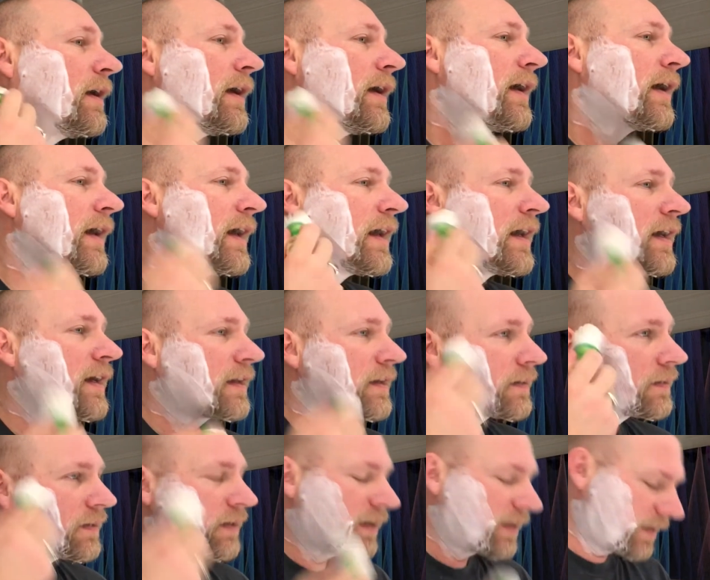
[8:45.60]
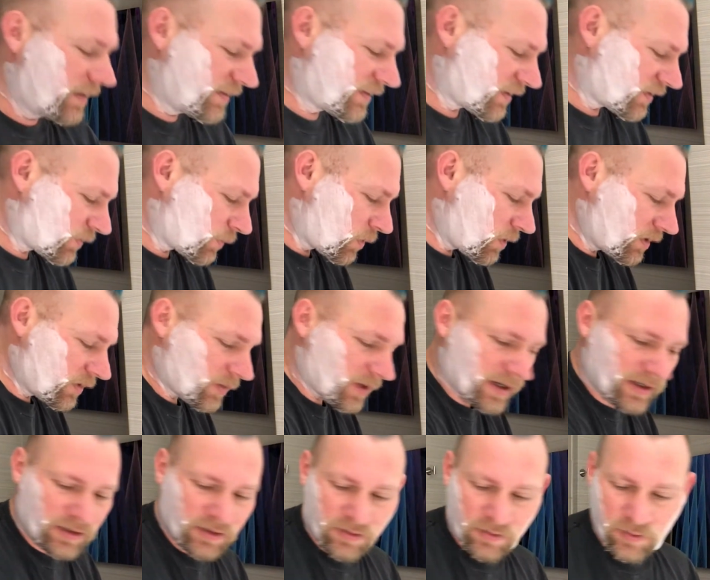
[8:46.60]
And he says, what do I
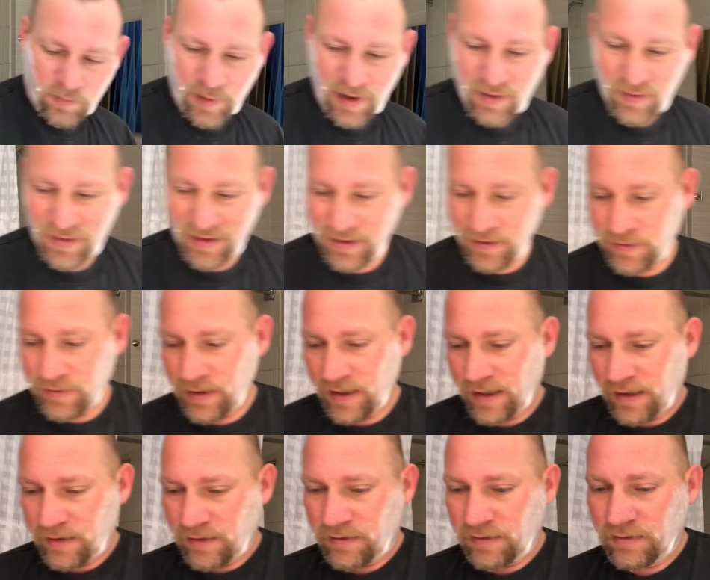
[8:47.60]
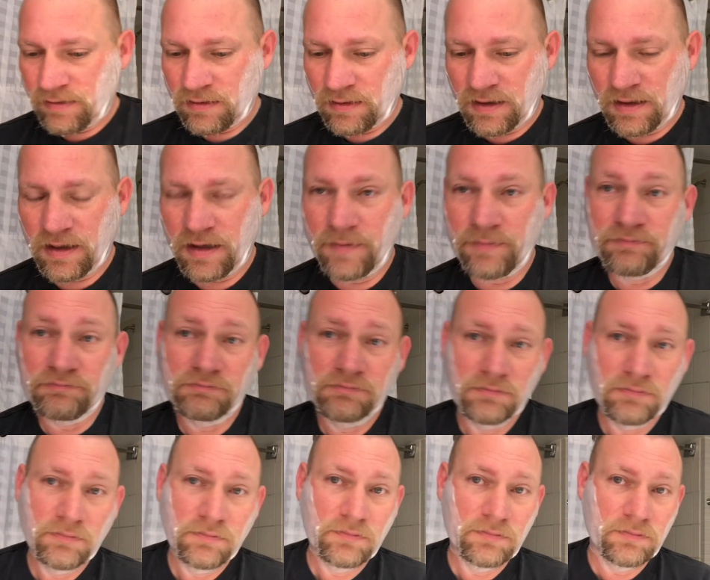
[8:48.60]
do about ear hair?
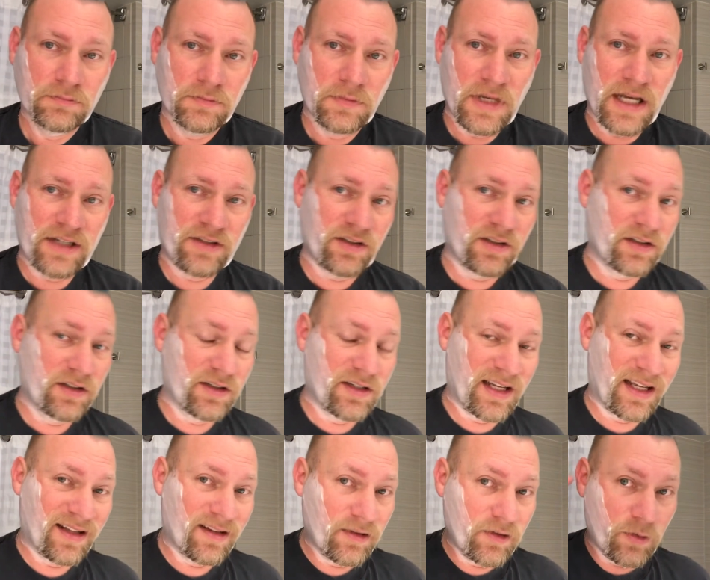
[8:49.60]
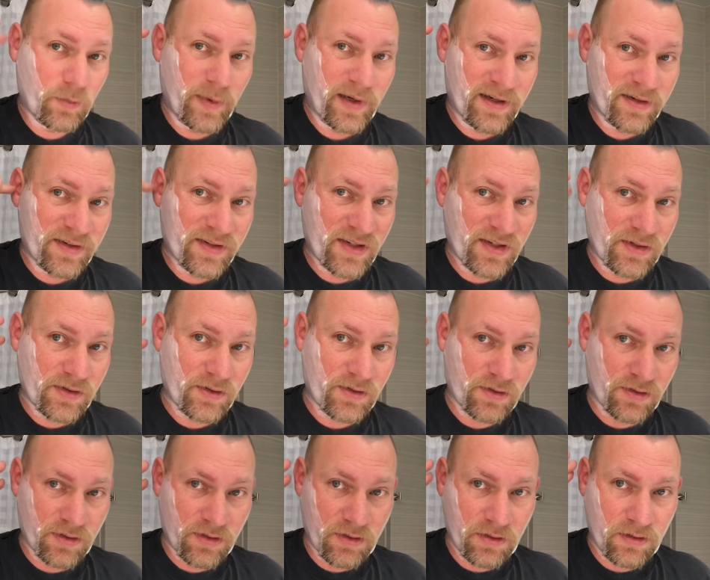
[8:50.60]
Actually, I just take a little pair of
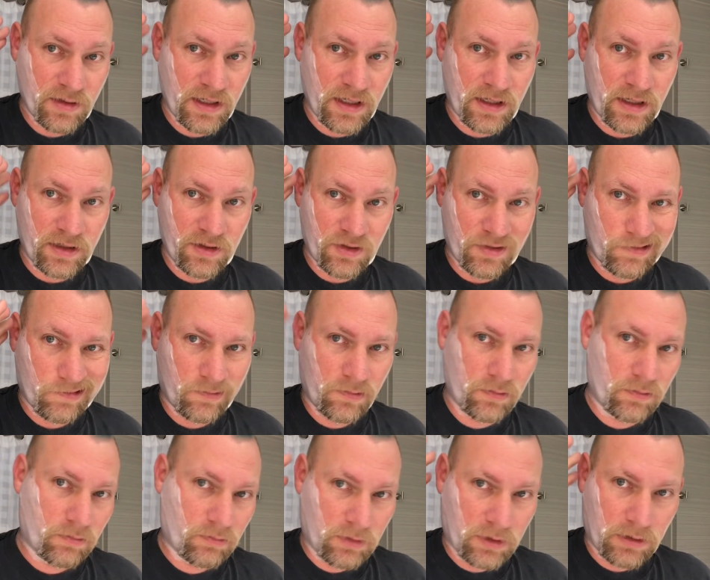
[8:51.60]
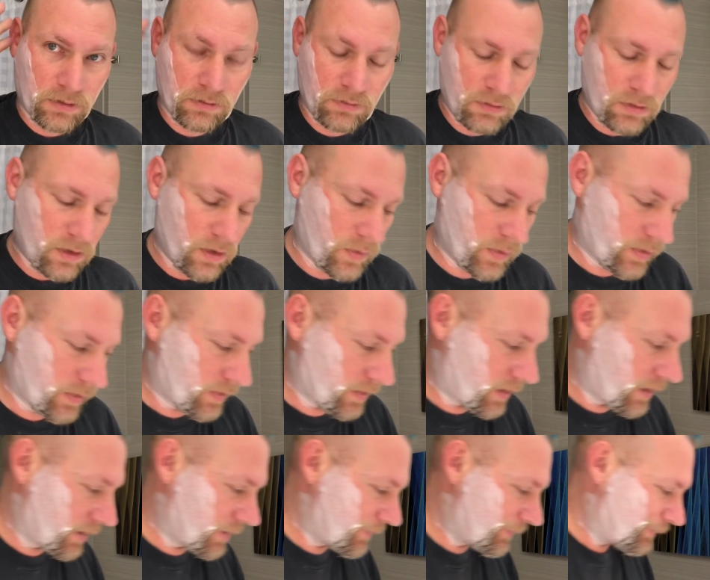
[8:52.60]
scissors and I just go in there and
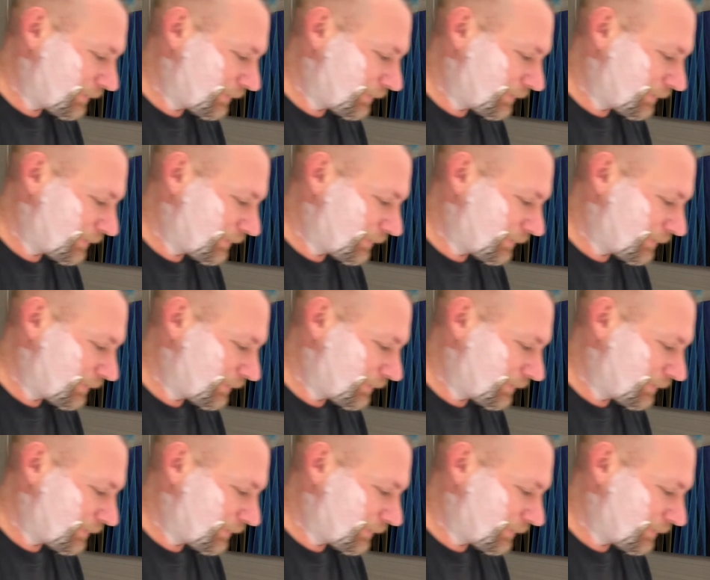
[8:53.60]
cut